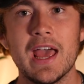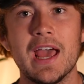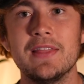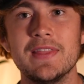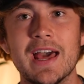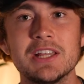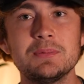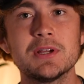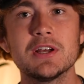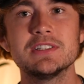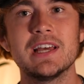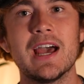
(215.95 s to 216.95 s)
And that is
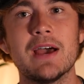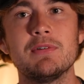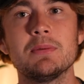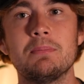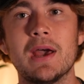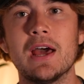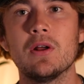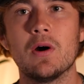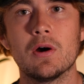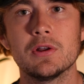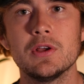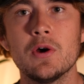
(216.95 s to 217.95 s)
because having bad
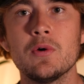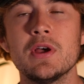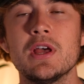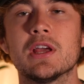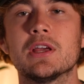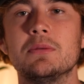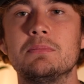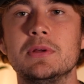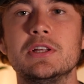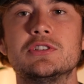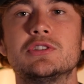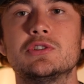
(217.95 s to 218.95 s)
audio can
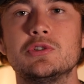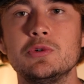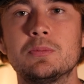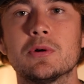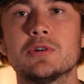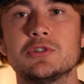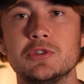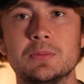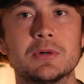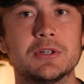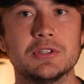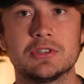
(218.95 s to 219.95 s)
be super
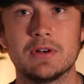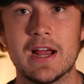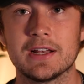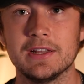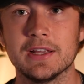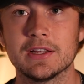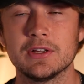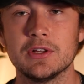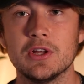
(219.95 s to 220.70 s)
distracting.